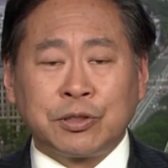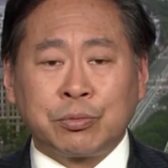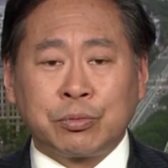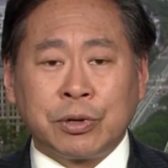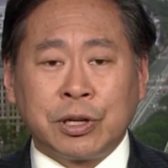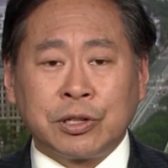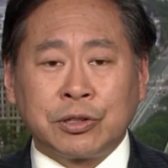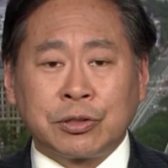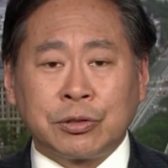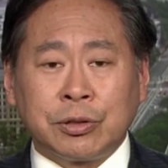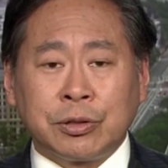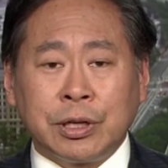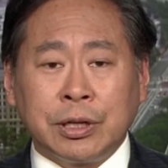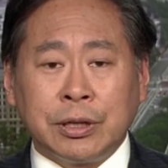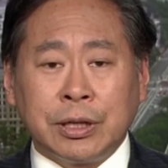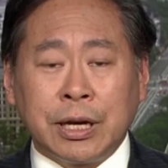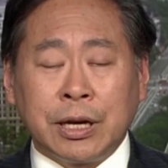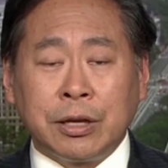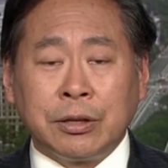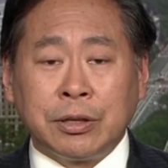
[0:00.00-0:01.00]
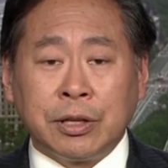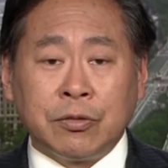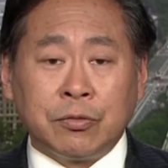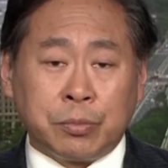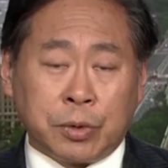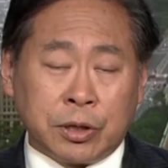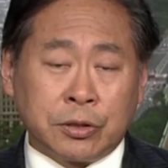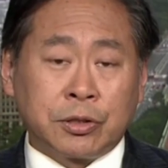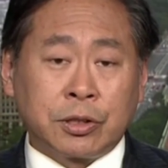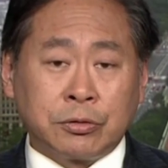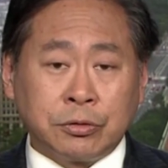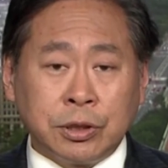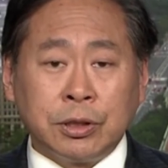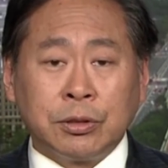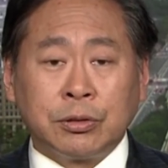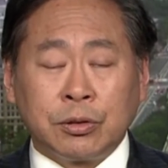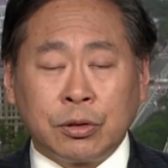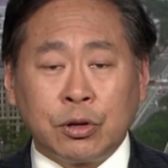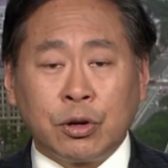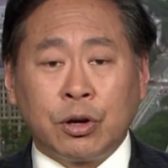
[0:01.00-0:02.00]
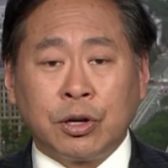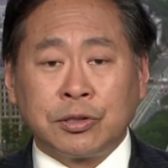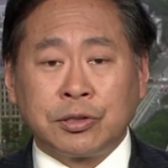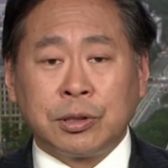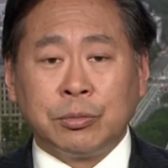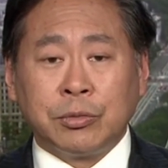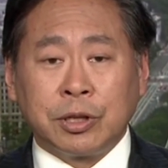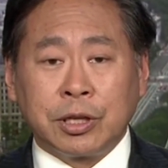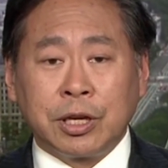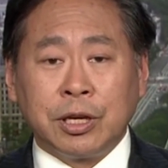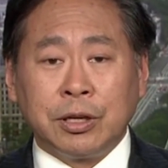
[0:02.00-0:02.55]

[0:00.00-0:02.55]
pressure, and now they've basically caused him the case.